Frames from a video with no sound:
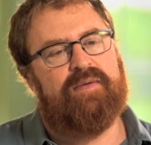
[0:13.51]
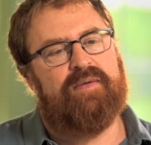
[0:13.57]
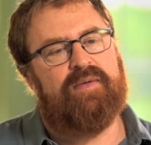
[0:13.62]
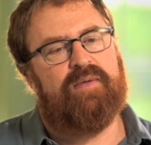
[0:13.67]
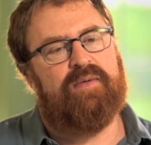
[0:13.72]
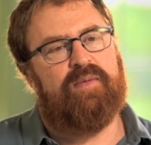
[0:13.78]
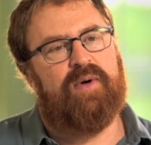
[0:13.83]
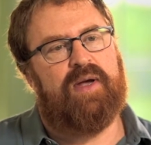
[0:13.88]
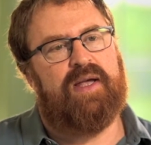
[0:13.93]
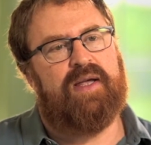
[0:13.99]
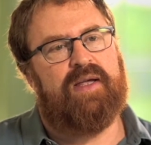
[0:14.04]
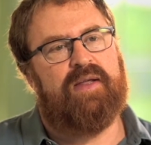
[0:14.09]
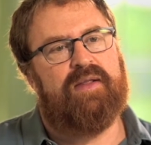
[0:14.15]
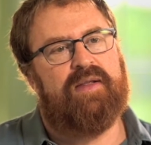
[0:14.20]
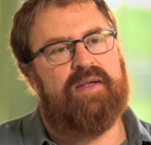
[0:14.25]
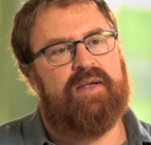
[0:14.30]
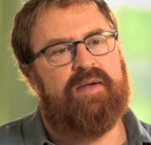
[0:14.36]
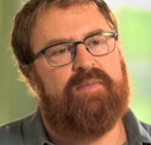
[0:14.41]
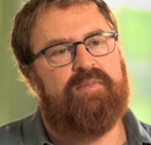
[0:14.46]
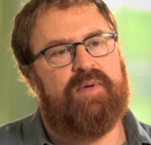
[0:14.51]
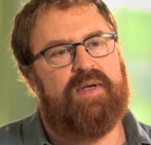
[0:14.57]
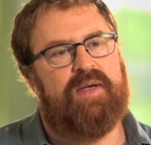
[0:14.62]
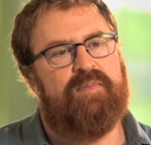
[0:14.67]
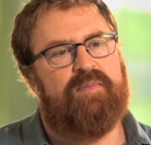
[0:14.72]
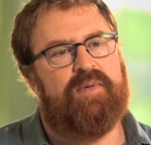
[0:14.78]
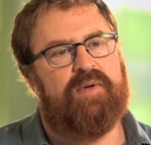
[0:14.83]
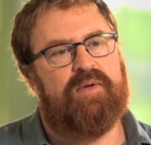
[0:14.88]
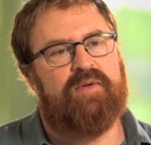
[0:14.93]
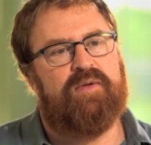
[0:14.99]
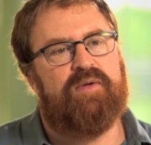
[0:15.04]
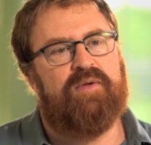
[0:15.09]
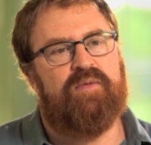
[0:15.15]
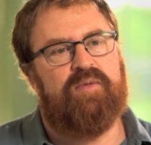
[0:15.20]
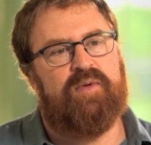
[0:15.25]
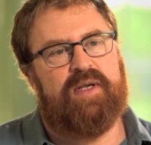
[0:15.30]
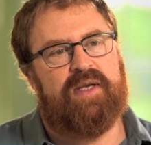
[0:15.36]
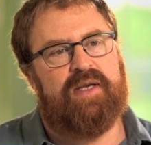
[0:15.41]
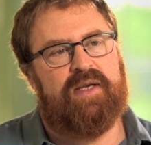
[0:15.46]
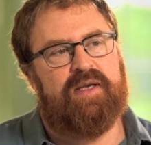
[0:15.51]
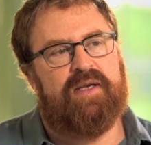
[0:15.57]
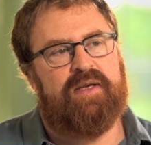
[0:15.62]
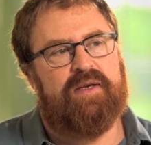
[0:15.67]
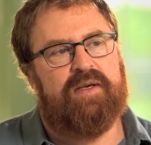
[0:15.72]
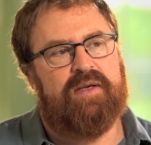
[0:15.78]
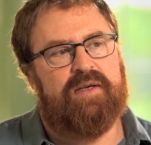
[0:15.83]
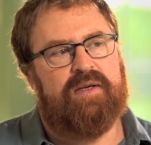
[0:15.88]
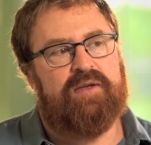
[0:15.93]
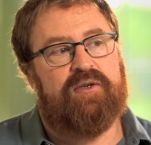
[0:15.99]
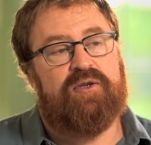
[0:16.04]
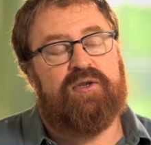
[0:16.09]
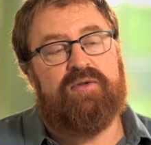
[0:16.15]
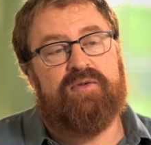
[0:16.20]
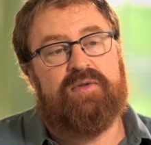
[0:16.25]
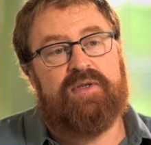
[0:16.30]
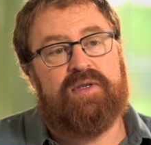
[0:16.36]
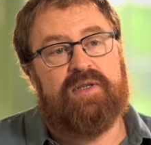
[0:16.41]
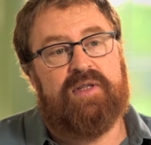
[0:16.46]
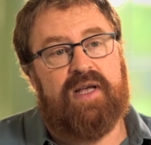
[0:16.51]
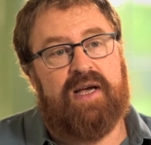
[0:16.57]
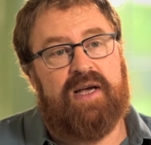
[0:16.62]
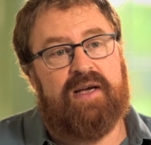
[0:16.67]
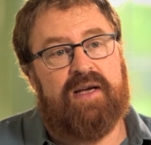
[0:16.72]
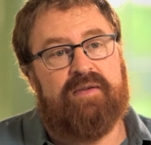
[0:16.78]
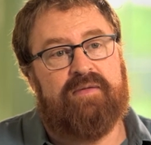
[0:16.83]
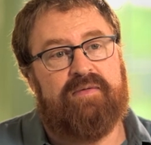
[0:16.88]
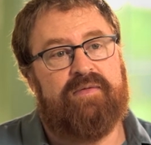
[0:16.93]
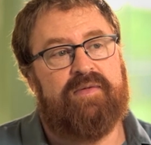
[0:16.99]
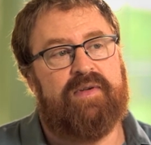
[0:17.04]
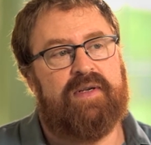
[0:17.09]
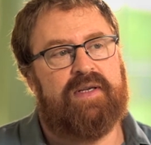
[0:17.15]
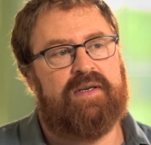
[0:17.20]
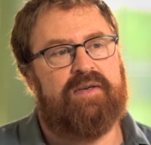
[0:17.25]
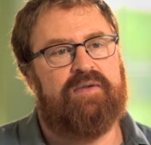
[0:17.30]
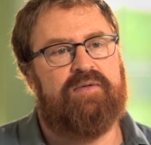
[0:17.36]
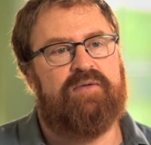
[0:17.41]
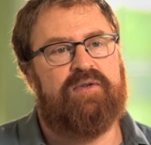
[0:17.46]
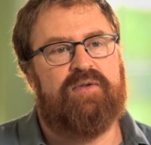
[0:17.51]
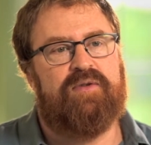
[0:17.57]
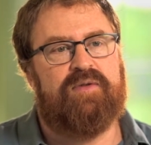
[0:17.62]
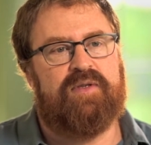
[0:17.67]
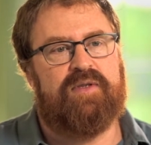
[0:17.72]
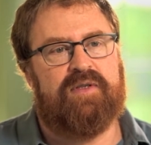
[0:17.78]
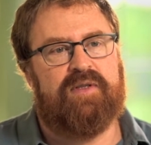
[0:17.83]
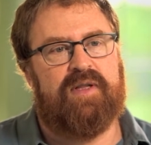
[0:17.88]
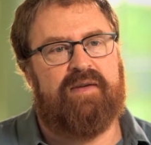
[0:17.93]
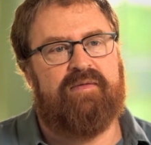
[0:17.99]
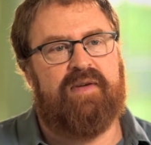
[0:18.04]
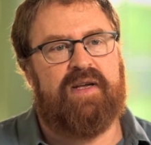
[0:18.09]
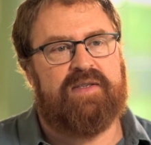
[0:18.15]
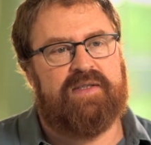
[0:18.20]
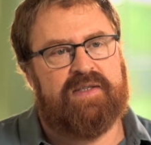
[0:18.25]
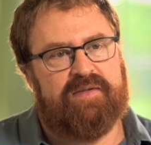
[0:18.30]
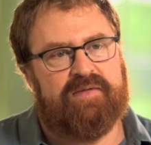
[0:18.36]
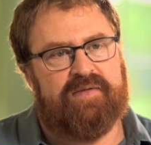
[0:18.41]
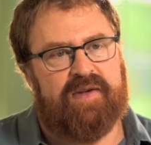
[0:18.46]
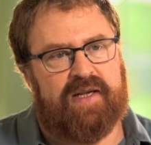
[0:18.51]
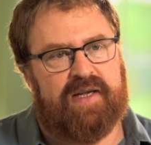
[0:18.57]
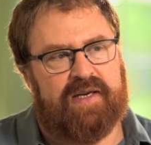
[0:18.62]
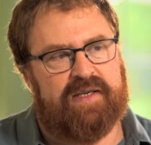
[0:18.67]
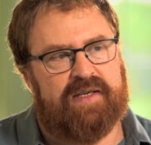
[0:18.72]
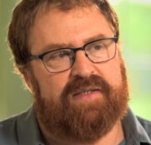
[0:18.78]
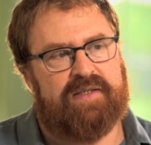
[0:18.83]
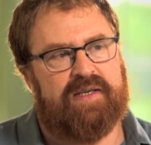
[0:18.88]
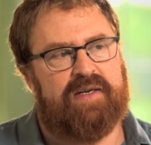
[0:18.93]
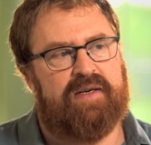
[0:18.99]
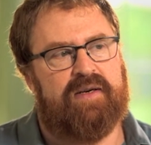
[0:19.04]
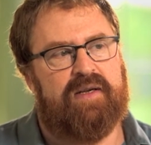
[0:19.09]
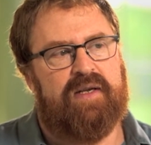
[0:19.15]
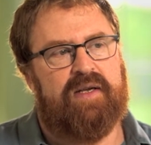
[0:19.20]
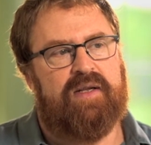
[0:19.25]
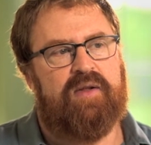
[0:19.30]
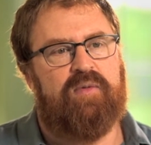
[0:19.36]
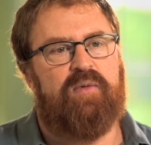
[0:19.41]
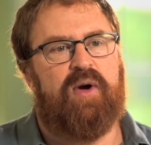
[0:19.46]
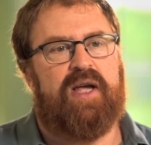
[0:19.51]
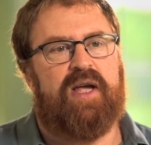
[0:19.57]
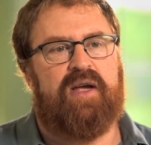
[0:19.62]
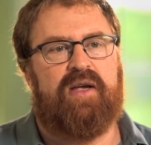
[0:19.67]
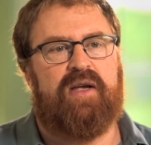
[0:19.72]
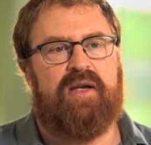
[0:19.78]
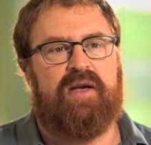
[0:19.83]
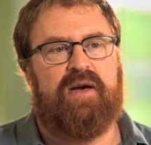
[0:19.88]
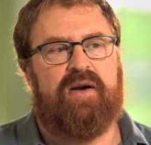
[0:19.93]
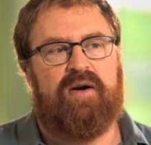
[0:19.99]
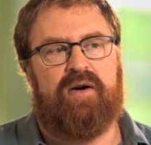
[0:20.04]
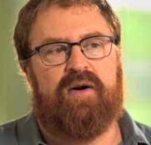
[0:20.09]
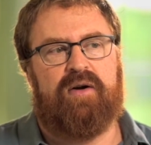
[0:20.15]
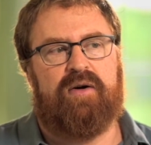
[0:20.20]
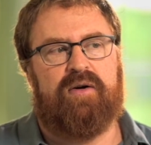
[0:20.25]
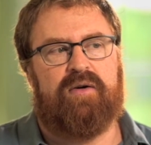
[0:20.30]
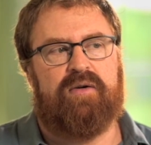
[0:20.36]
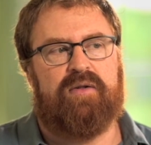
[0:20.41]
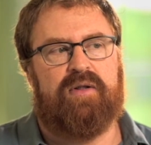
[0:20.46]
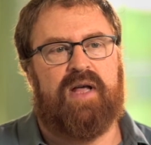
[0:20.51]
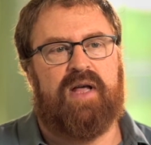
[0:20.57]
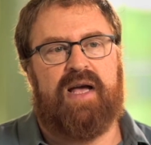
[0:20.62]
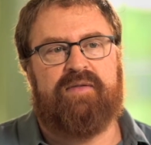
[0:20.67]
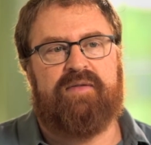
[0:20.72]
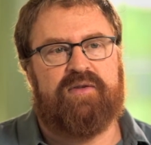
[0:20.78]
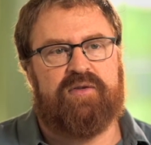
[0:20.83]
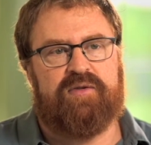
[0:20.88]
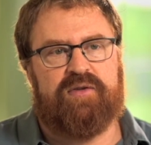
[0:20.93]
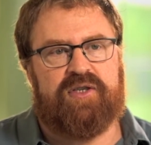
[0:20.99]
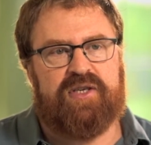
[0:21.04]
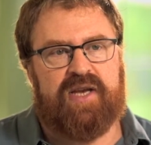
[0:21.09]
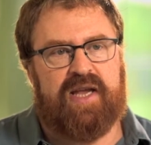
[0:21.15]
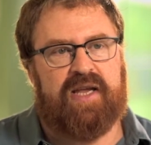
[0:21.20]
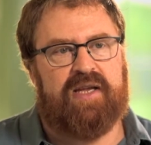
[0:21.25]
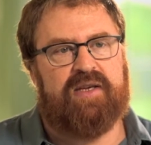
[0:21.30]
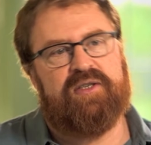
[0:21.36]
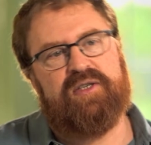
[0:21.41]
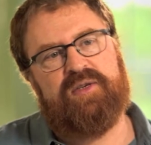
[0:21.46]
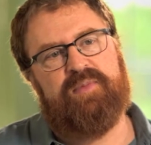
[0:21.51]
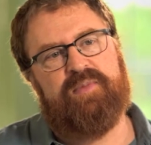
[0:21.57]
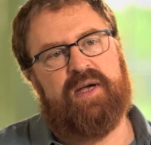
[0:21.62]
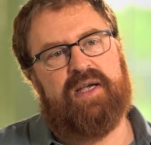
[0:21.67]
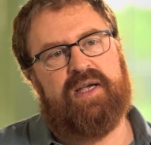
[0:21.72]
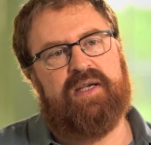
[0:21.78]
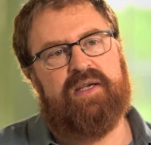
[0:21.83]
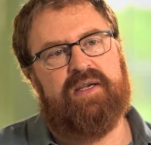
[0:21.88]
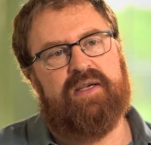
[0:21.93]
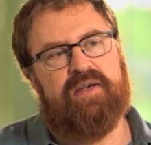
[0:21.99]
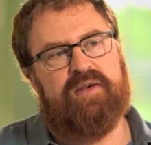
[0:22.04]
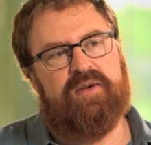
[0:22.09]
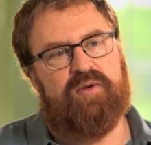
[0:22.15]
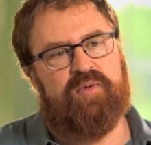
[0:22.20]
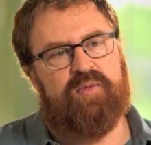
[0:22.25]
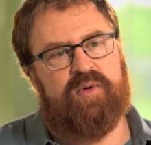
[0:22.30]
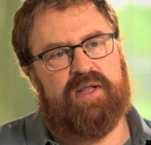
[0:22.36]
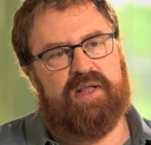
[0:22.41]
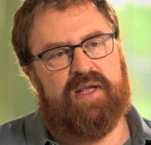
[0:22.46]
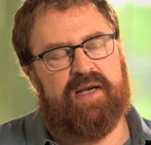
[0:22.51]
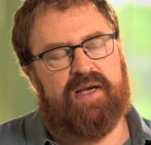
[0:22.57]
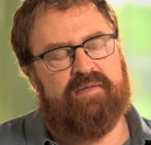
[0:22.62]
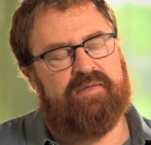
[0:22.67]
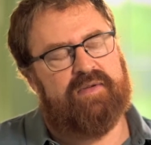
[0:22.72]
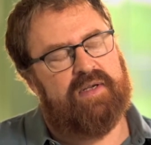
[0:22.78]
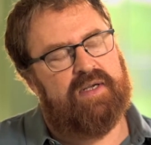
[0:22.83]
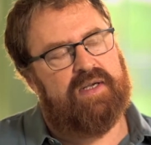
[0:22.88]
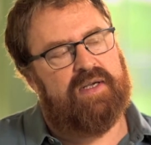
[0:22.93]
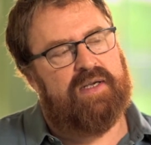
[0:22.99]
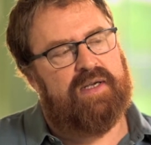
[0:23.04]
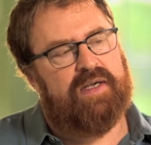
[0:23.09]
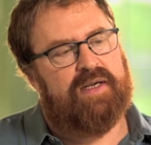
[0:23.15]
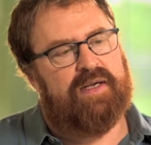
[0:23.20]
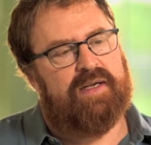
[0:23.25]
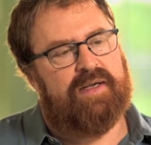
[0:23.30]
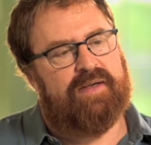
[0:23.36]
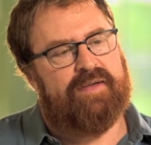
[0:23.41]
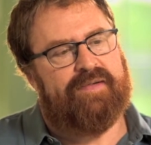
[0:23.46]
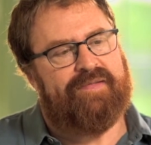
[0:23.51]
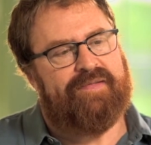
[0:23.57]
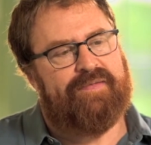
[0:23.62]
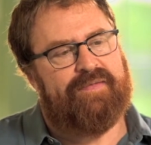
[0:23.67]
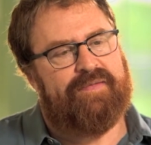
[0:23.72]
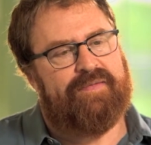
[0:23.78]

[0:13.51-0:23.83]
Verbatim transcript: the way the people who we choose to love and who choose to love us define us, and the way our lives are changed by who we love. Uh,